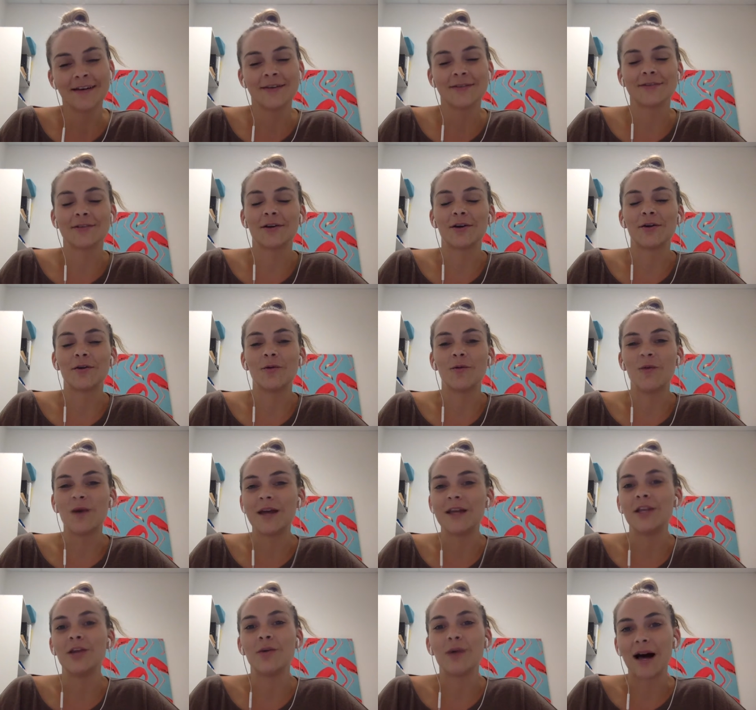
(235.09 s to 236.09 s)
So
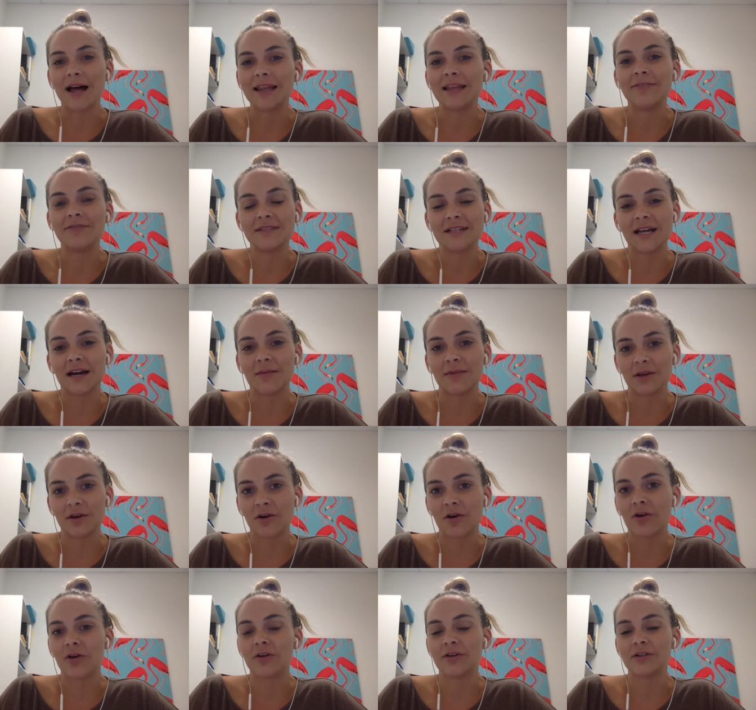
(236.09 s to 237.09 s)
when you are lifting up
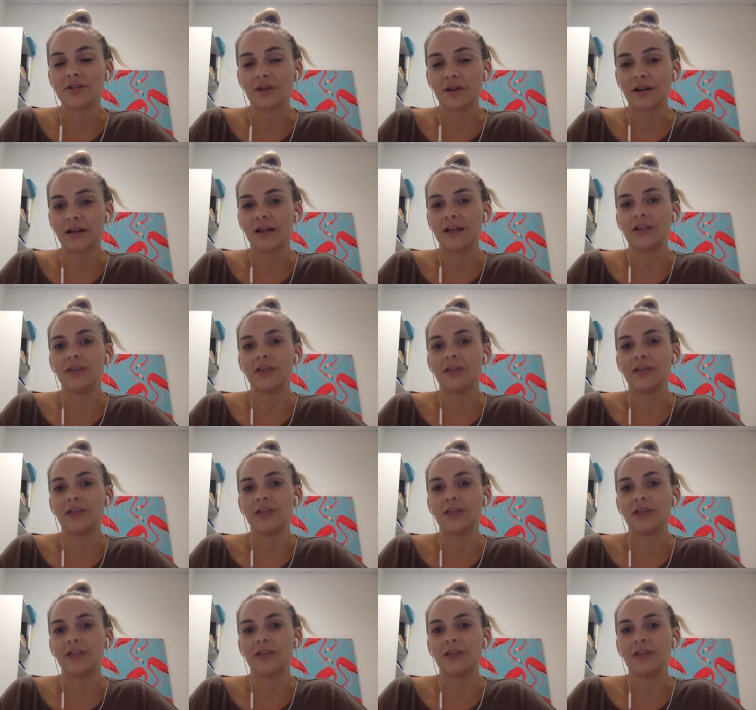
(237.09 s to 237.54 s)
your toddler,